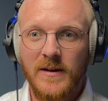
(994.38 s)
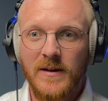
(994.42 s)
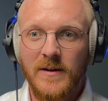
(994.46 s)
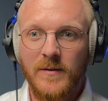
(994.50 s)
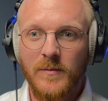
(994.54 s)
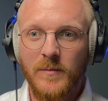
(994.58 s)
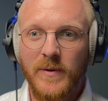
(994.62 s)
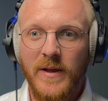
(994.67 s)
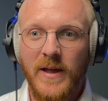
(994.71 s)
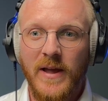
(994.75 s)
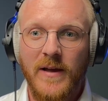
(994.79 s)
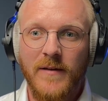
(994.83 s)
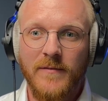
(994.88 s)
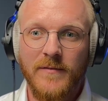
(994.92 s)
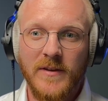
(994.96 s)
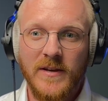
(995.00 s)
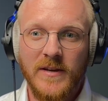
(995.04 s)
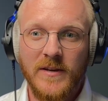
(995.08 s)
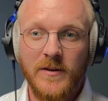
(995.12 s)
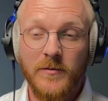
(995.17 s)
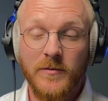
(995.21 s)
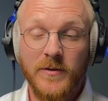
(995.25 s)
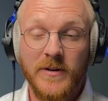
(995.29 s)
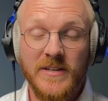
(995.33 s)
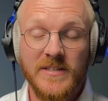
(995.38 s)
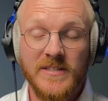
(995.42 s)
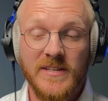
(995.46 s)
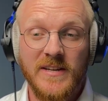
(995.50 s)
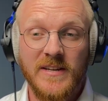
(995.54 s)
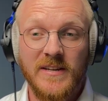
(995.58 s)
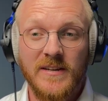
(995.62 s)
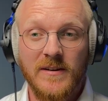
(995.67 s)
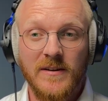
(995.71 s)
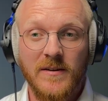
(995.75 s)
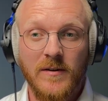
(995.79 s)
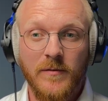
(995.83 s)
We have the
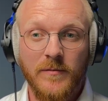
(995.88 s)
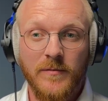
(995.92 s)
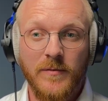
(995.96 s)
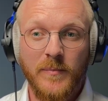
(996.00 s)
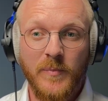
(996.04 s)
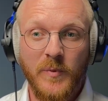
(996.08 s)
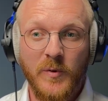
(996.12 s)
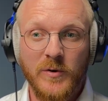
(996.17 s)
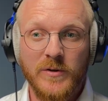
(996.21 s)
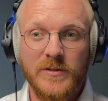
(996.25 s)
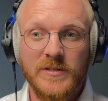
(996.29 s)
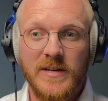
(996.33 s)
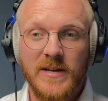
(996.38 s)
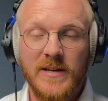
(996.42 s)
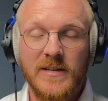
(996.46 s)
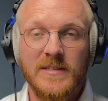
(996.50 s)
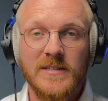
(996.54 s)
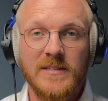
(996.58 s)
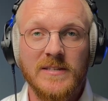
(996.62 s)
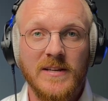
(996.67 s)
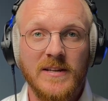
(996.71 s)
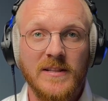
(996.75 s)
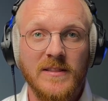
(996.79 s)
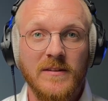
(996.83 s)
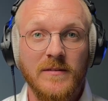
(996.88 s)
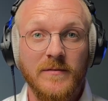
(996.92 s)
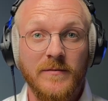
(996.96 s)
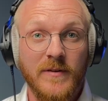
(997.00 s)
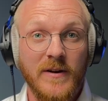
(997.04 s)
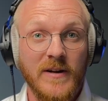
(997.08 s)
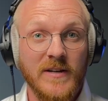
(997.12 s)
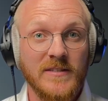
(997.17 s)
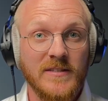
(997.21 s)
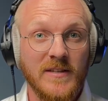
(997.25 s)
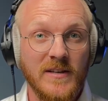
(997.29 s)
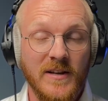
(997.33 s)
increasing of the bird sizes and the
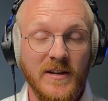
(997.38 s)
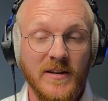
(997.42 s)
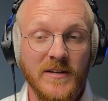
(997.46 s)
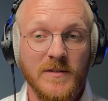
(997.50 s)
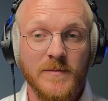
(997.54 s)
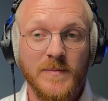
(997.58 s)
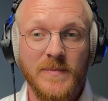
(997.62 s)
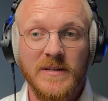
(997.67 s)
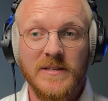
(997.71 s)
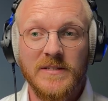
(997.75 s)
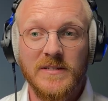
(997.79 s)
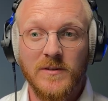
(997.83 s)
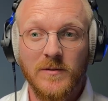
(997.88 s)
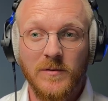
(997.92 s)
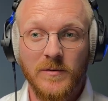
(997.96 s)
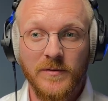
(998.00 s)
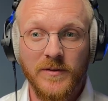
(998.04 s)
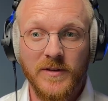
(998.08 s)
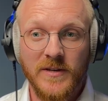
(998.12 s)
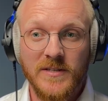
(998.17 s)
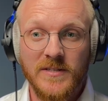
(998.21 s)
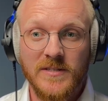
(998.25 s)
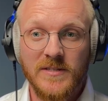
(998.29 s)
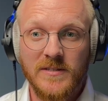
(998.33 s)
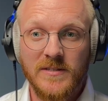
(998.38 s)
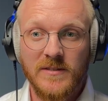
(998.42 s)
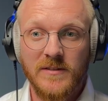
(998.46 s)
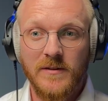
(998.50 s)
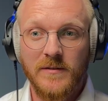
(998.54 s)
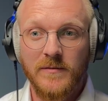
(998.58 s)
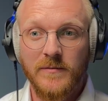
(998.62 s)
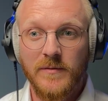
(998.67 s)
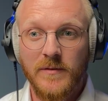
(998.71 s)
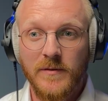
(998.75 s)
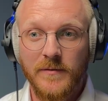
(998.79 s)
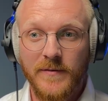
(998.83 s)
faster line speeds and all this,
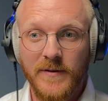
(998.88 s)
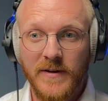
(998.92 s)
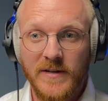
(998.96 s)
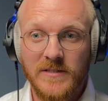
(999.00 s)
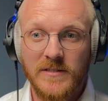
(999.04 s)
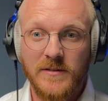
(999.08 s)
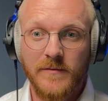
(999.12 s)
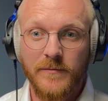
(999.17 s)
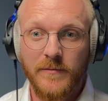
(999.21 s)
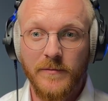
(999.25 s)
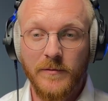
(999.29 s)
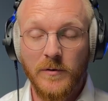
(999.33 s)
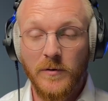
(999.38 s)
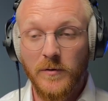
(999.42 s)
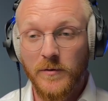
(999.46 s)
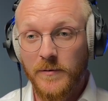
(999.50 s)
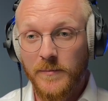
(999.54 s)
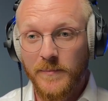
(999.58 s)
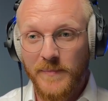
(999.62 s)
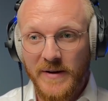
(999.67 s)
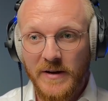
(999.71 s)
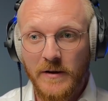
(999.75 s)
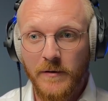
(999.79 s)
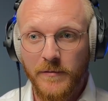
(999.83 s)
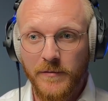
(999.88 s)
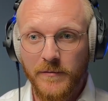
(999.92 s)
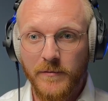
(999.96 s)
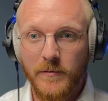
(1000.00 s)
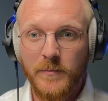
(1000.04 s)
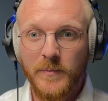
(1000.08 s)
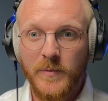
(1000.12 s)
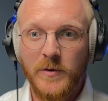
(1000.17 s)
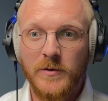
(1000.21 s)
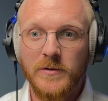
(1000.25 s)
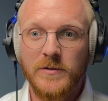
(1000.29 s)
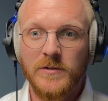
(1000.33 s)
the faster through or the bigger
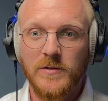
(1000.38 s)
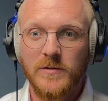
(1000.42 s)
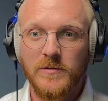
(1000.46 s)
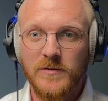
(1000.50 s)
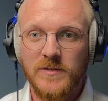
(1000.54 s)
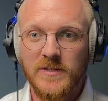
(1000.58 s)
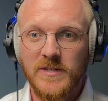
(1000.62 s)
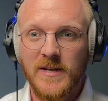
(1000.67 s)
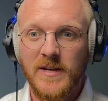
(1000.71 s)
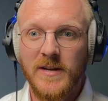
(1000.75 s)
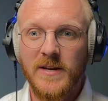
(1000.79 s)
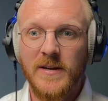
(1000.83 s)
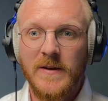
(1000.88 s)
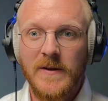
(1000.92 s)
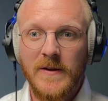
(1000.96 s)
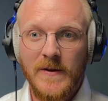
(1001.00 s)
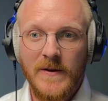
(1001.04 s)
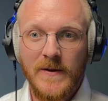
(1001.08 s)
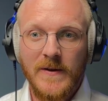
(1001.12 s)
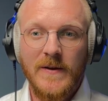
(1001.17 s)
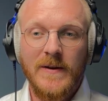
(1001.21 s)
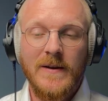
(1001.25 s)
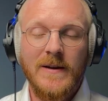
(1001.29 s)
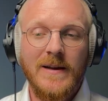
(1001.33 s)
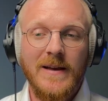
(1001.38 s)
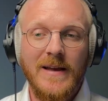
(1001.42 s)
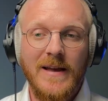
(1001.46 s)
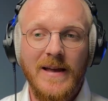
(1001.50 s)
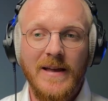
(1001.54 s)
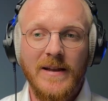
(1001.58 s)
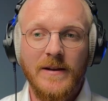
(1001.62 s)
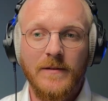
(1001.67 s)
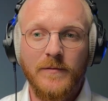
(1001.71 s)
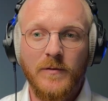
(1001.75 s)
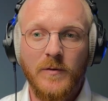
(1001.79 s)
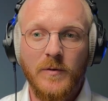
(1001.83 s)
throughput, so to say.
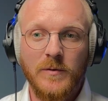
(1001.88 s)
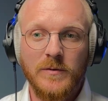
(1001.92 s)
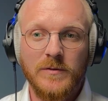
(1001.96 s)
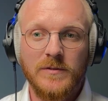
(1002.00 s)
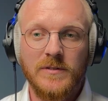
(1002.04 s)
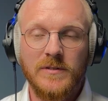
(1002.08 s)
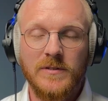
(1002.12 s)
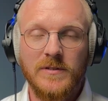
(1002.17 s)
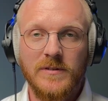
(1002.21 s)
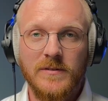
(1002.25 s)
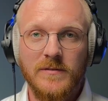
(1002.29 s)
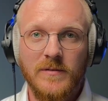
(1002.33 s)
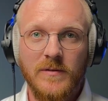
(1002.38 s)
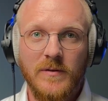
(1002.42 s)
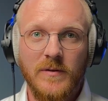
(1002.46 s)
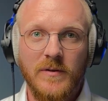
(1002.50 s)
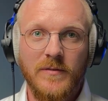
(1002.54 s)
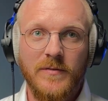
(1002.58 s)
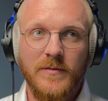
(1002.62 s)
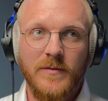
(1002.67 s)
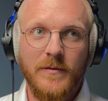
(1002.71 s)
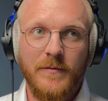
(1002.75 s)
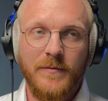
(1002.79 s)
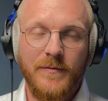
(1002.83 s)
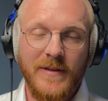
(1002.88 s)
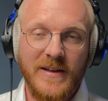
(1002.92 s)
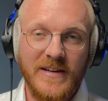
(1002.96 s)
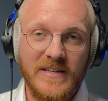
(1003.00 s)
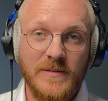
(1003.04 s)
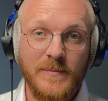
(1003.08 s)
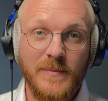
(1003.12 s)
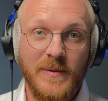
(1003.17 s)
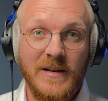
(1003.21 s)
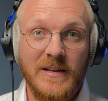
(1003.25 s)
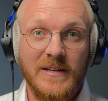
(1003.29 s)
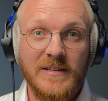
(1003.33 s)
And of course, the
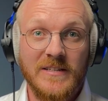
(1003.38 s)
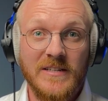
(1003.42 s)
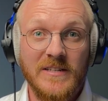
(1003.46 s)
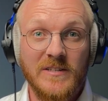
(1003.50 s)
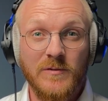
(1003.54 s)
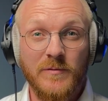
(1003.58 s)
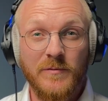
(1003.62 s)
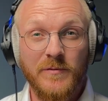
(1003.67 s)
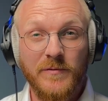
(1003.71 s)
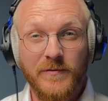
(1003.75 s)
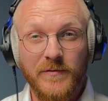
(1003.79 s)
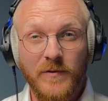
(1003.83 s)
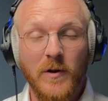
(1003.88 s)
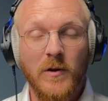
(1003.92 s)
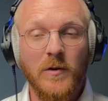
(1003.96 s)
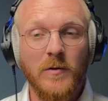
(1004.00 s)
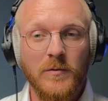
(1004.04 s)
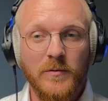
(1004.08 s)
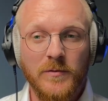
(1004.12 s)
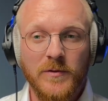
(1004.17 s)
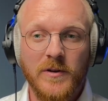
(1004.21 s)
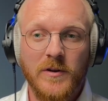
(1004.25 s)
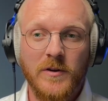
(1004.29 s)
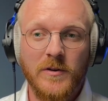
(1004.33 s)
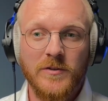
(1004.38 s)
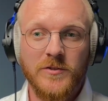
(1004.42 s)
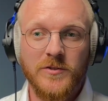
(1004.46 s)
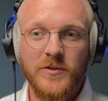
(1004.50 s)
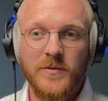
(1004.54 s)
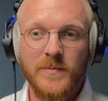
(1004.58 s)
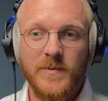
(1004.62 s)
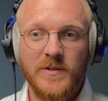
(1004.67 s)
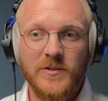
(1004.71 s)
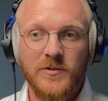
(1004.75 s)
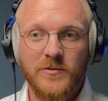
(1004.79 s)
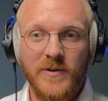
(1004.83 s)
flexibility to follow the
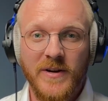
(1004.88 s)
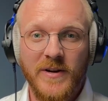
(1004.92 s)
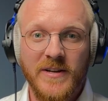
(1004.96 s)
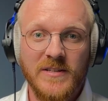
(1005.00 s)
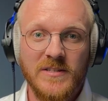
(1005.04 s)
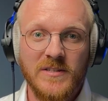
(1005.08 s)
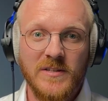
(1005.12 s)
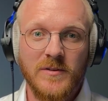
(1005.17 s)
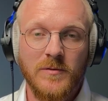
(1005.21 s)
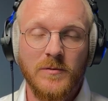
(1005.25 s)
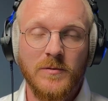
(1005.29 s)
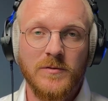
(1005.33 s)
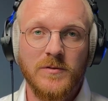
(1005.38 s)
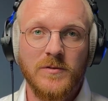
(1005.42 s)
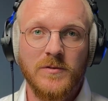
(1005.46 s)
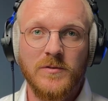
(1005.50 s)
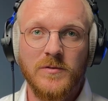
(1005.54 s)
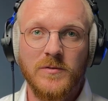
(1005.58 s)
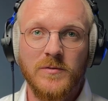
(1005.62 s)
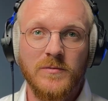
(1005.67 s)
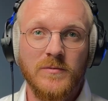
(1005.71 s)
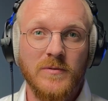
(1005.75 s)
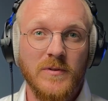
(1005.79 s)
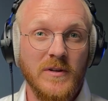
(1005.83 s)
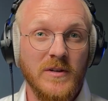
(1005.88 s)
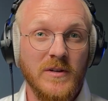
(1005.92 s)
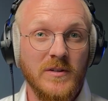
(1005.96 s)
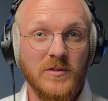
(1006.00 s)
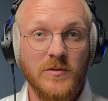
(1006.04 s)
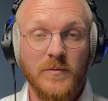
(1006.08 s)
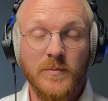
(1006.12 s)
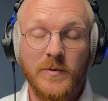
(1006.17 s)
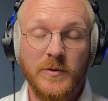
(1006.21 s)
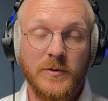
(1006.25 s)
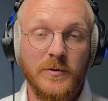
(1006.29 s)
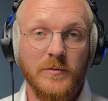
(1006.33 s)
consumer trends and also to
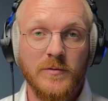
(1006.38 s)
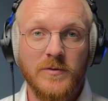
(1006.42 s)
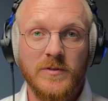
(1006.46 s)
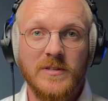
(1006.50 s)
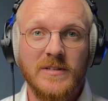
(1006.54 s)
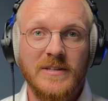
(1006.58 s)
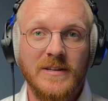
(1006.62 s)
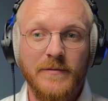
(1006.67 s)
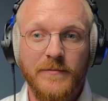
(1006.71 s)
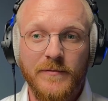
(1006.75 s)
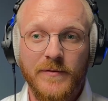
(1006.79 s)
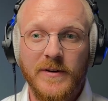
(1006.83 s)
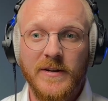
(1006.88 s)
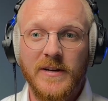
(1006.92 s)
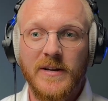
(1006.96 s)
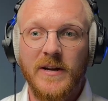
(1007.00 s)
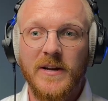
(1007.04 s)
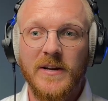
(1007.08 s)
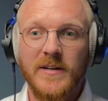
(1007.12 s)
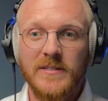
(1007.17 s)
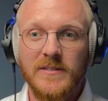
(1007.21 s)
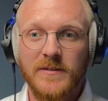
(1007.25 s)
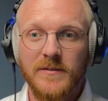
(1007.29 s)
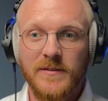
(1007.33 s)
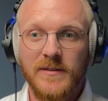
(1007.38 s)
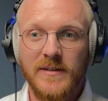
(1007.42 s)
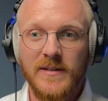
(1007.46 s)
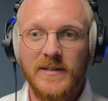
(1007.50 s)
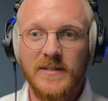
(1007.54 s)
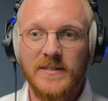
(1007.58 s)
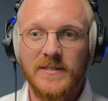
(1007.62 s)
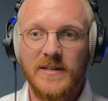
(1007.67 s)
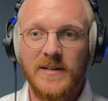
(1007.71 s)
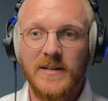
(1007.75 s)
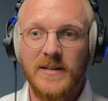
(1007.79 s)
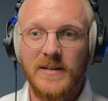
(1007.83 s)
produce different kinds of
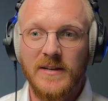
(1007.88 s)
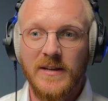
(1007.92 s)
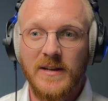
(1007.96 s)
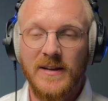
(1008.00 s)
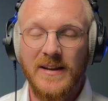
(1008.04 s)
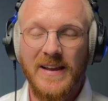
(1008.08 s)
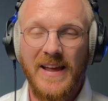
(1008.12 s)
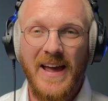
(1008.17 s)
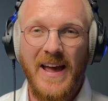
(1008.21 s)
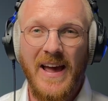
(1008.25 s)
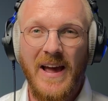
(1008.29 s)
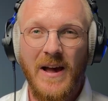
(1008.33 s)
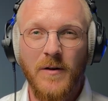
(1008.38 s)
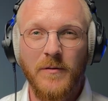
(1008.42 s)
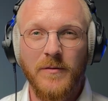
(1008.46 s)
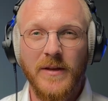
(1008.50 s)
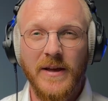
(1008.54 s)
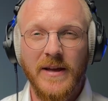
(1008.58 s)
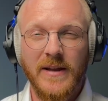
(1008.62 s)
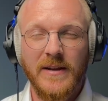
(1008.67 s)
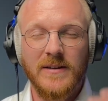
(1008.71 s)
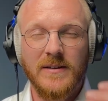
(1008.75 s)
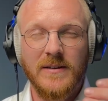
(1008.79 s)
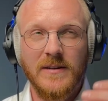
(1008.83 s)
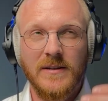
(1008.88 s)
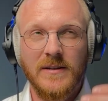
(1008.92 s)
things and how that